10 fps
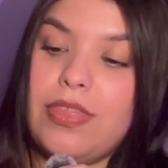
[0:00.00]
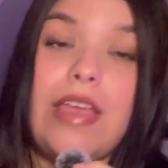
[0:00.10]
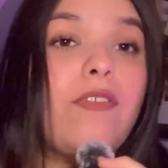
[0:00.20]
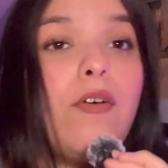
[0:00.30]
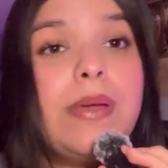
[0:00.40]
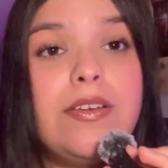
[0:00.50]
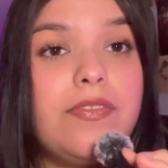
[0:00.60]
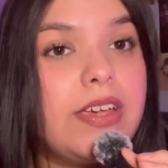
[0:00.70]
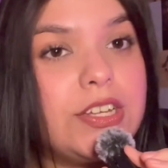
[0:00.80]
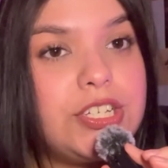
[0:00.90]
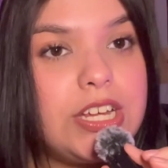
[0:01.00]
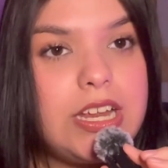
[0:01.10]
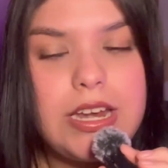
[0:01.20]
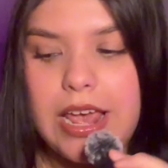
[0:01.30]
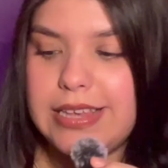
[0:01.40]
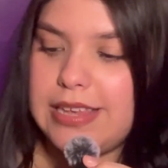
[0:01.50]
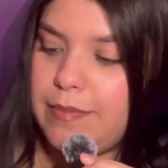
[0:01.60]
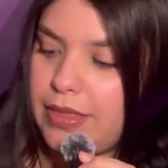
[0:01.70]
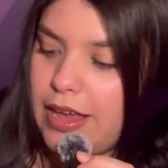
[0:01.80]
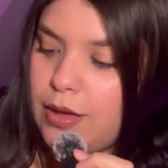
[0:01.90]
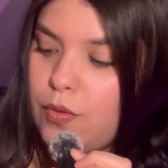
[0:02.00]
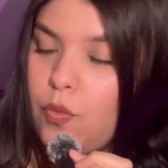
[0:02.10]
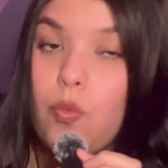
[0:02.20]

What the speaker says: They've all been fiction, except like